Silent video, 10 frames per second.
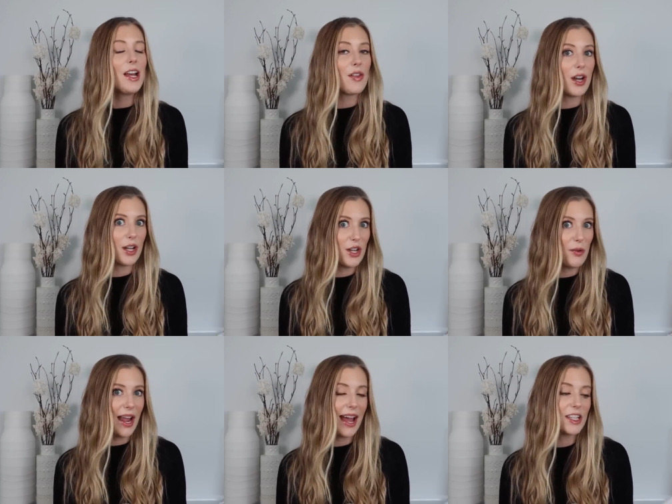that I
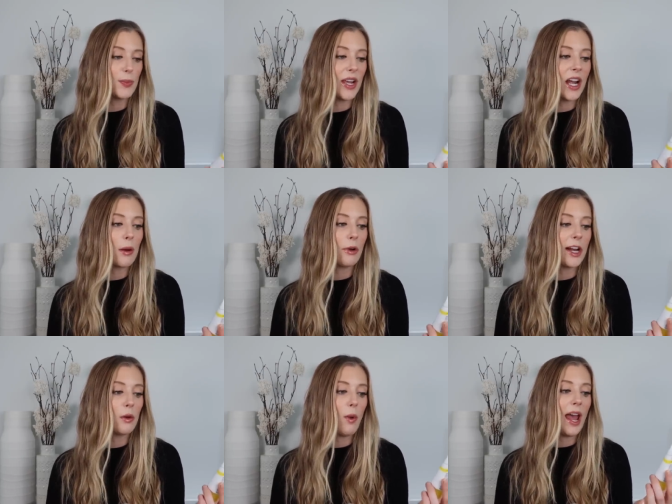knew I had to pick up
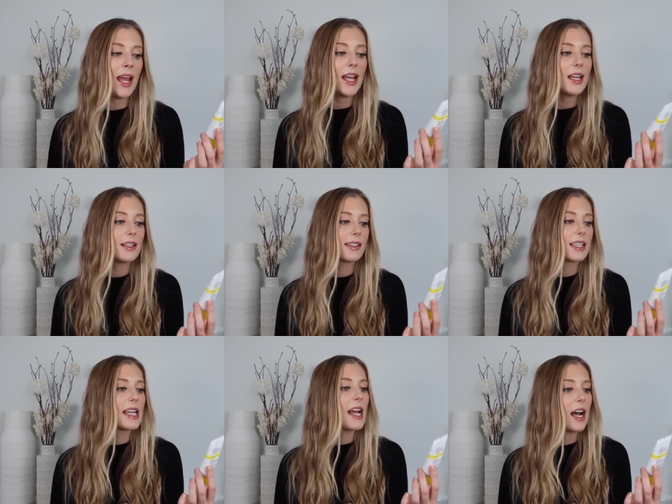right away is
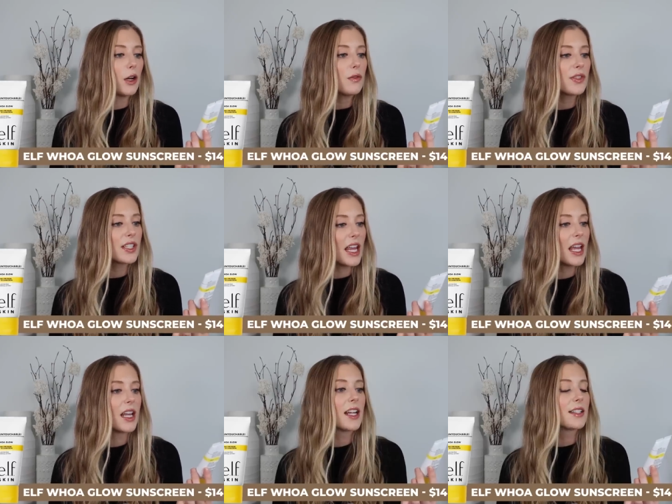the e.l.f.
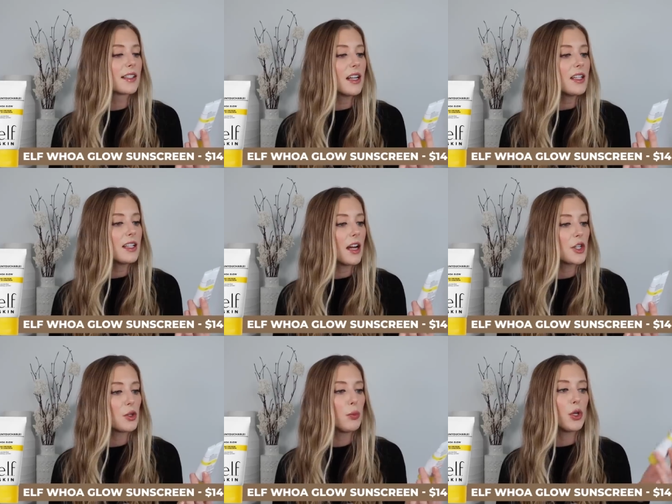Skin Sun
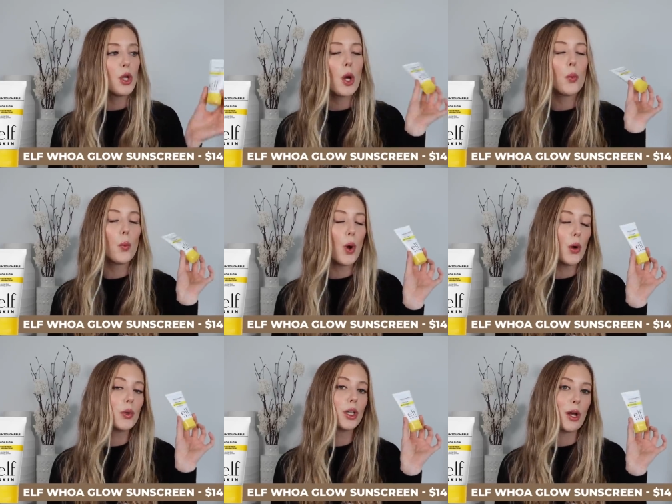Touchable
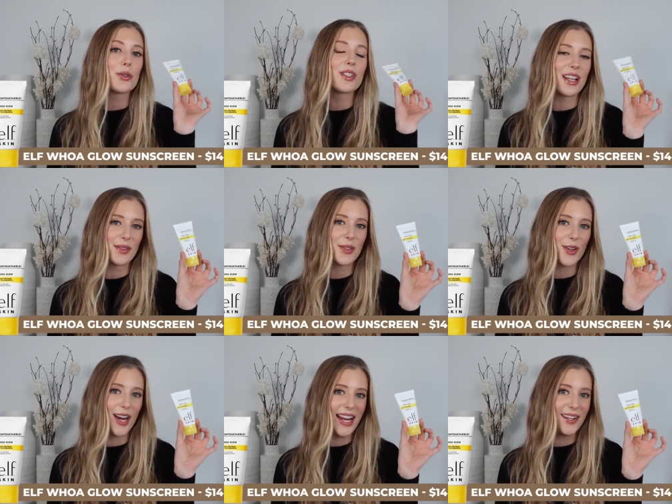Whoa Glow
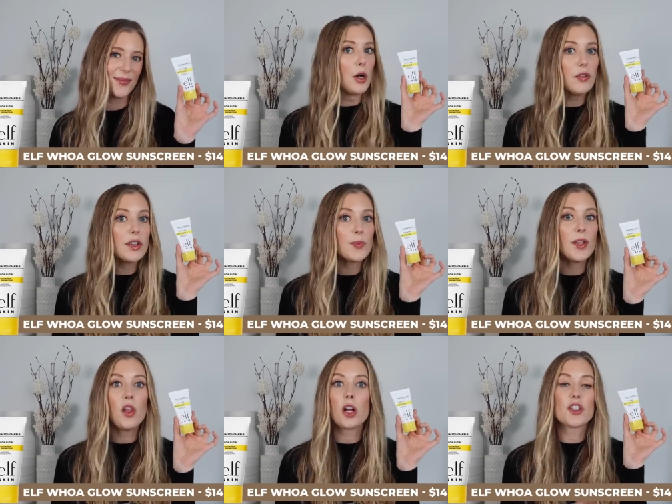Sunscreen. e.l.f. has
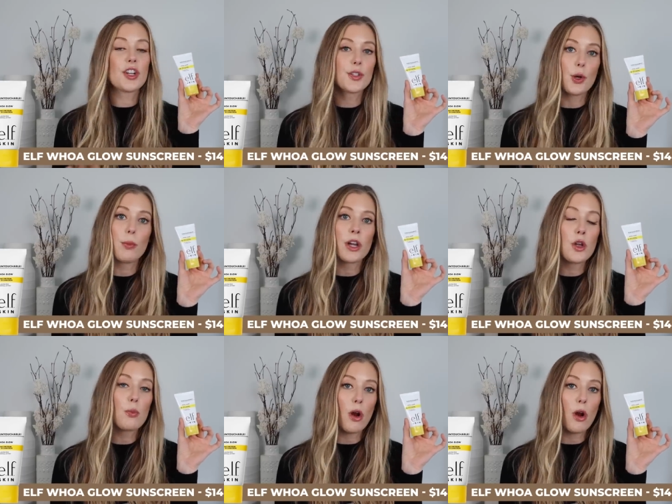been launching so many new